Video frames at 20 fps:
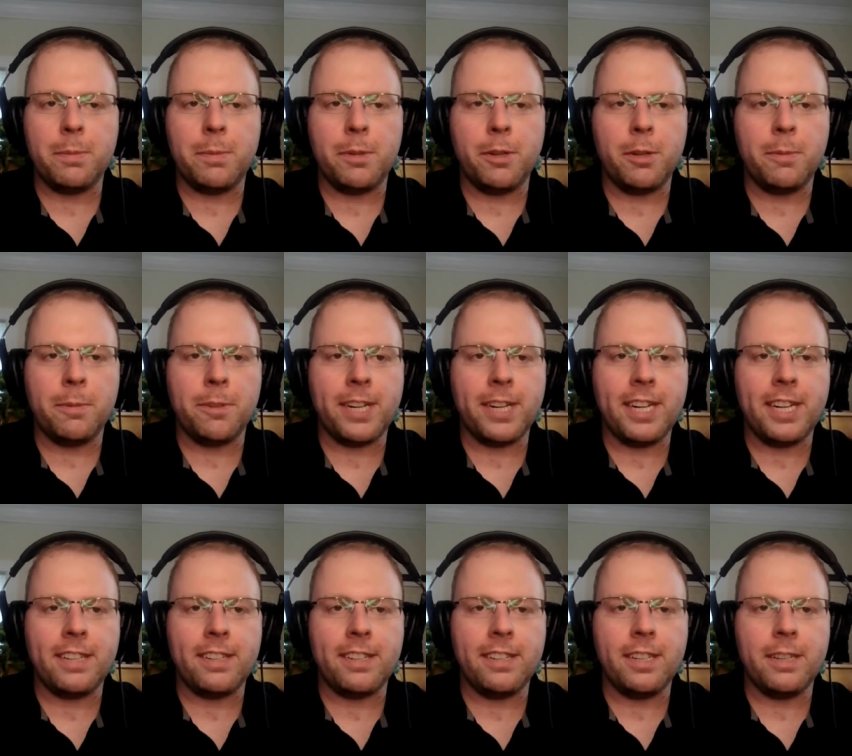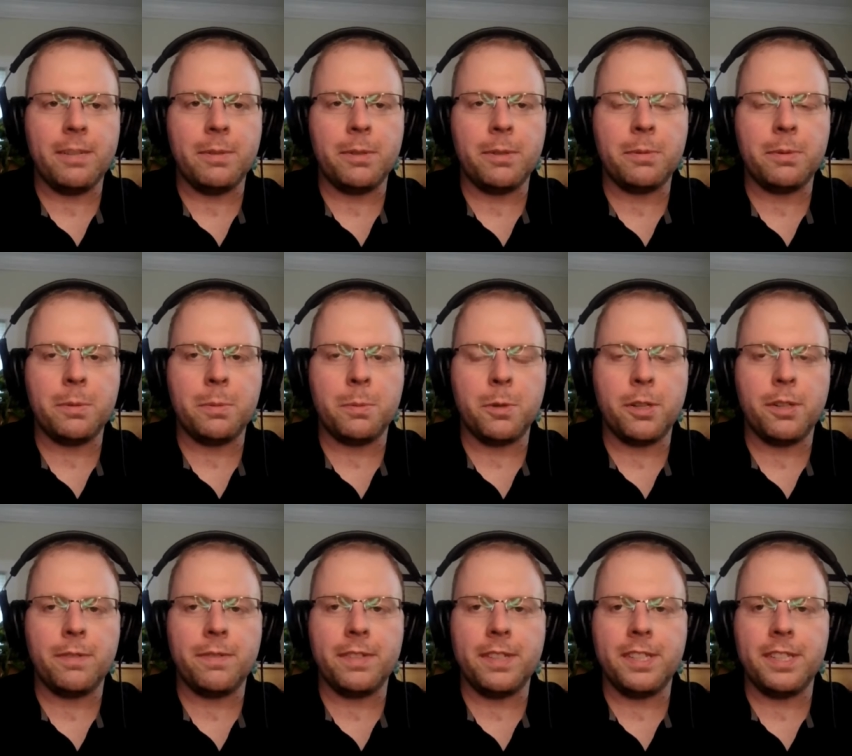in the Baltimore Catholic League, which was
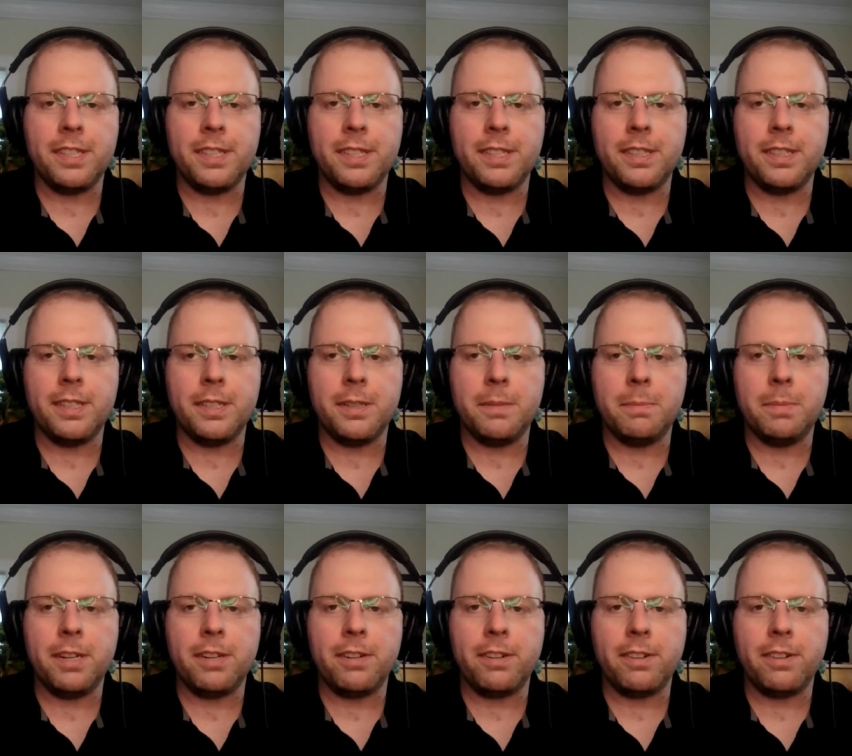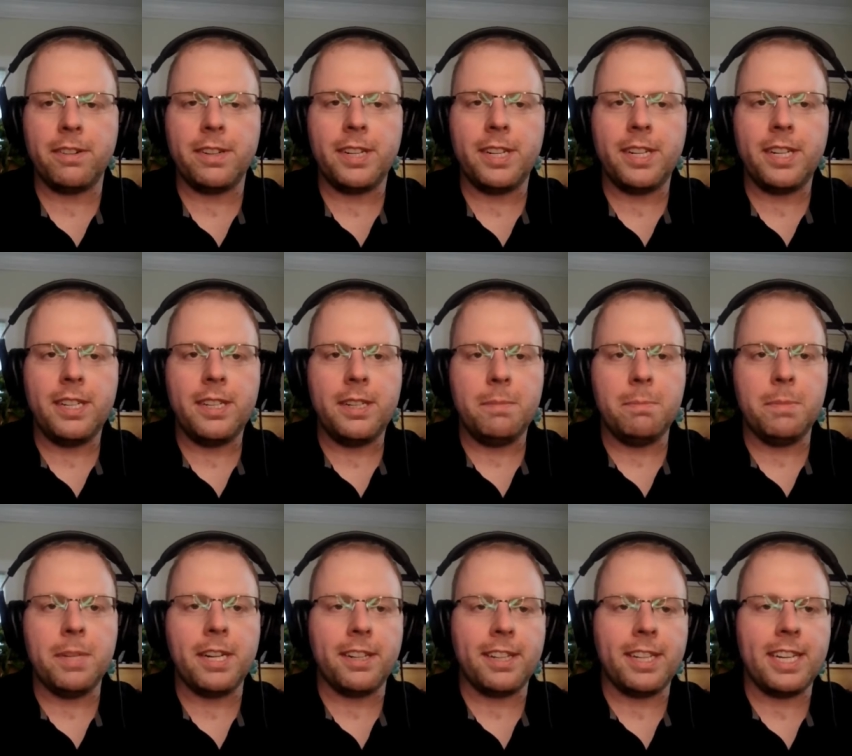one of the better
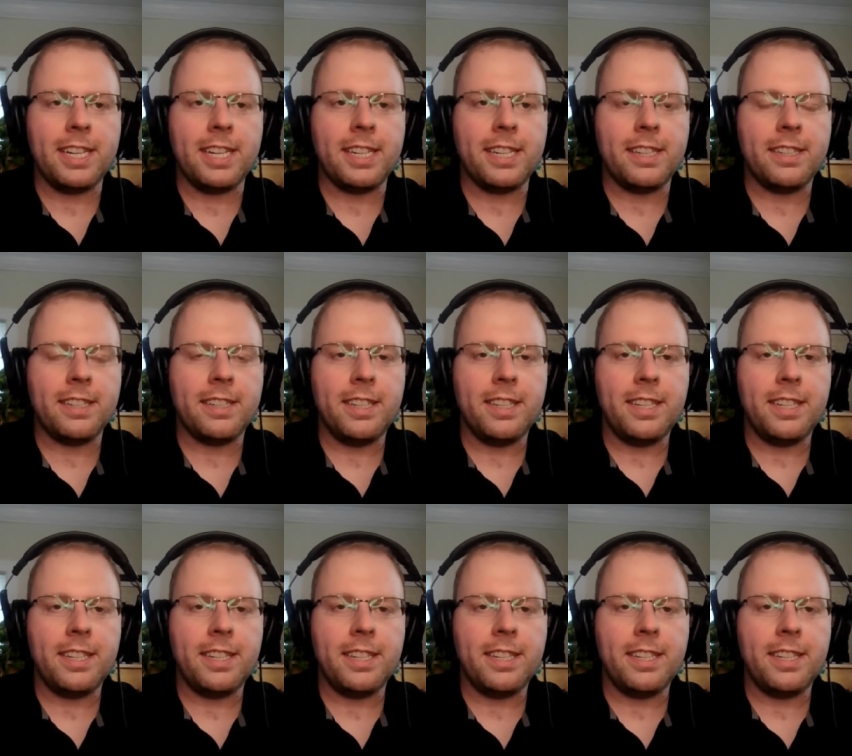Mid-Atlantic